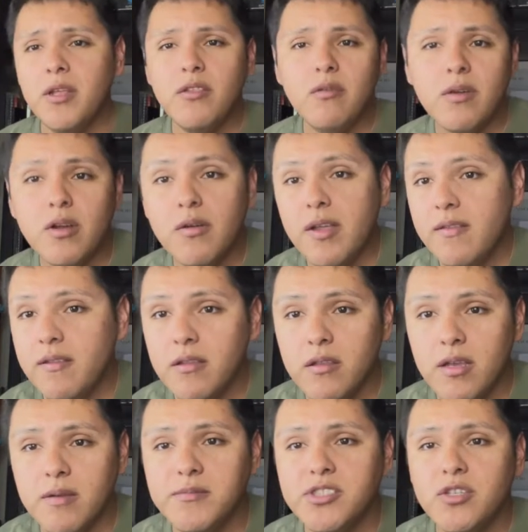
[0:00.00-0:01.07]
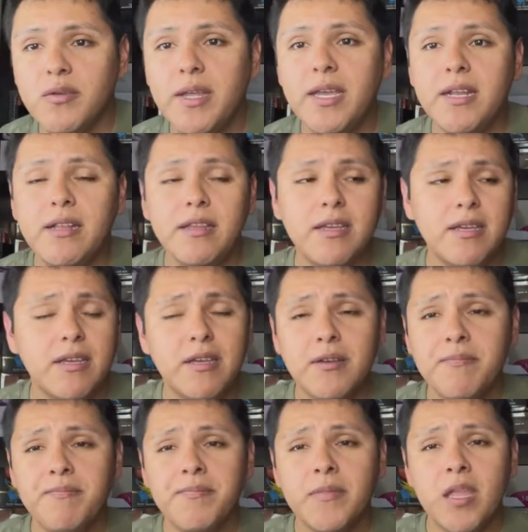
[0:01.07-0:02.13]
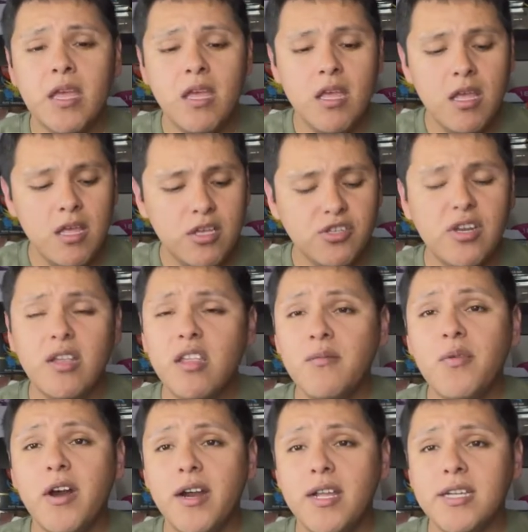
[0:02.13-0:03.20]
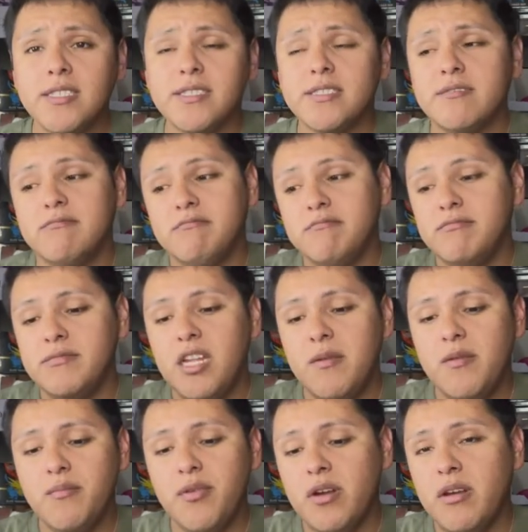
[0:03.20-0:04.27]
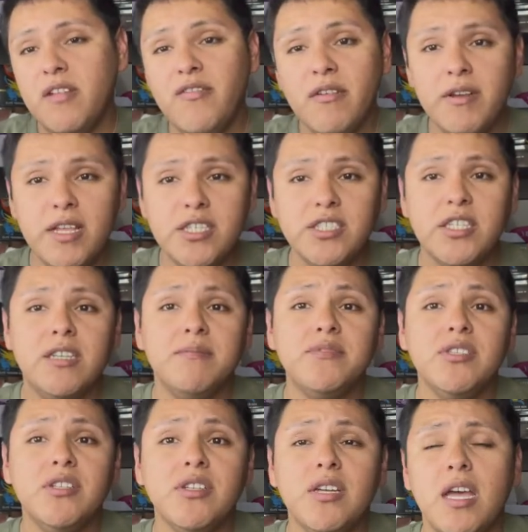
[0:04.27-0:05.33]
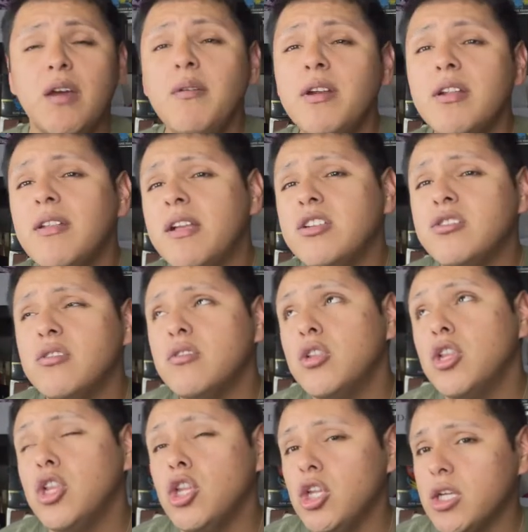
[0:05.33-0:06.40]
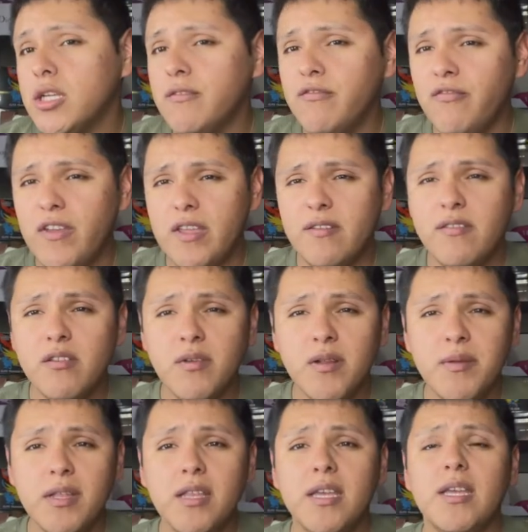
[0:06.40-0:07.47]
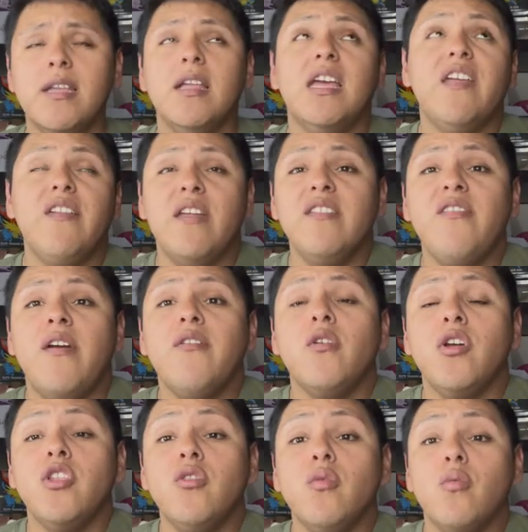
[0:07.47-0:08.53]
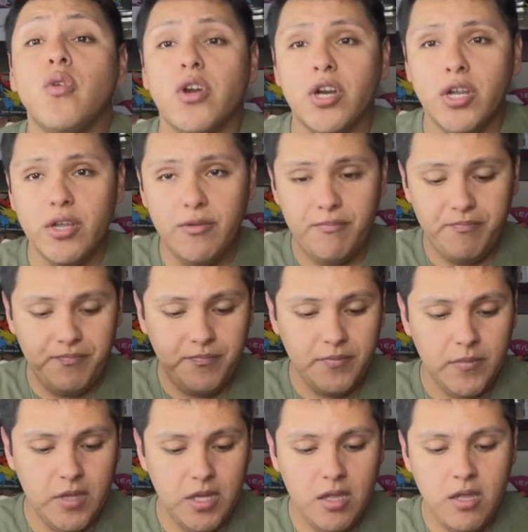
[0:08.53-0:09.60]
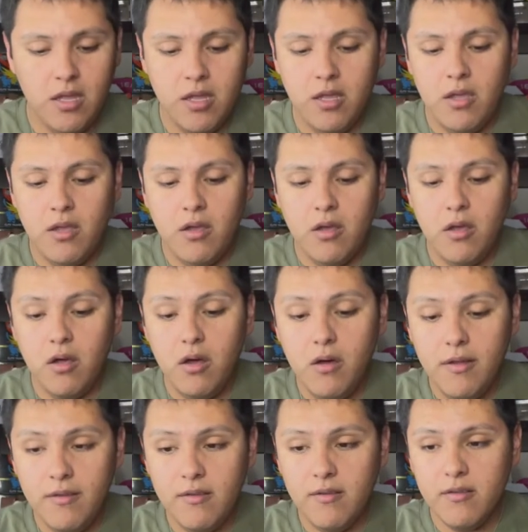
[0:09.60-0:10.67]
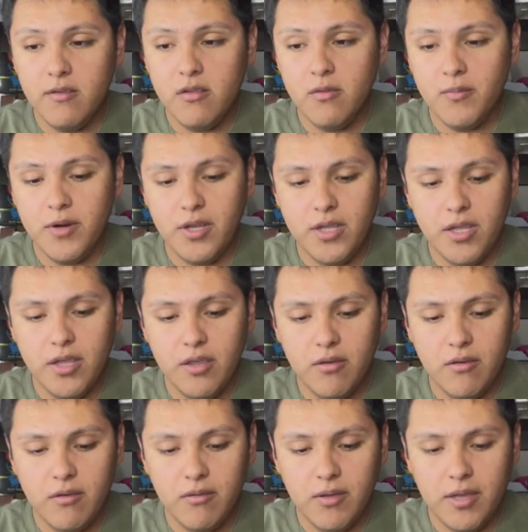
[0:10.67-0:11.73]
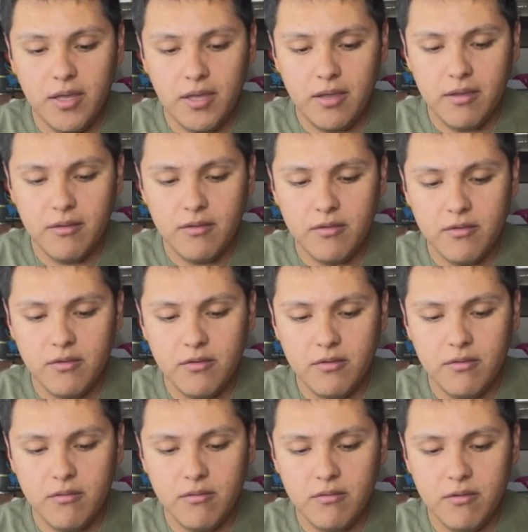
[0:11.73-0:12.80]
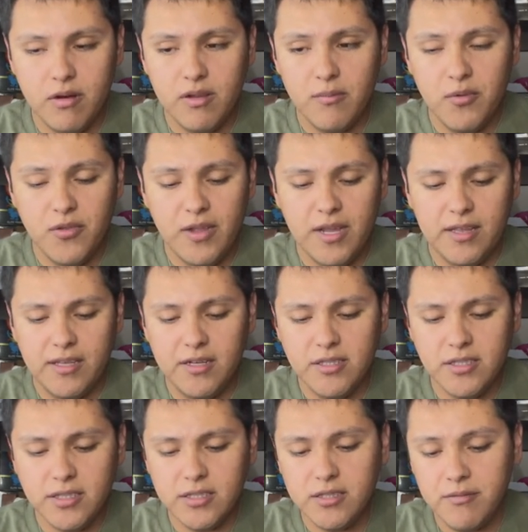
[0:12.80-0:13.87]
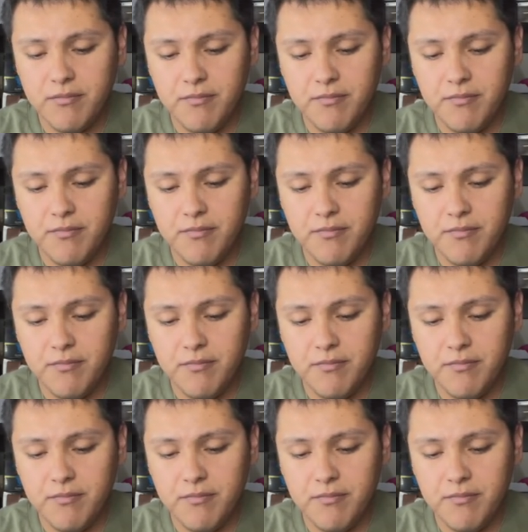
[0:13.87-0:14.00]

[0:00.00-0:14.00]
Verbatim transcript: do a crazy look. I'm just gonna go ahead and like try these products. I'm not even put on any foundation. I'm just gonna look, I want a natural look face. You know what I mean? Like, like that's if I were going to work. Oh, super cute. Okay, so are they both highlighters?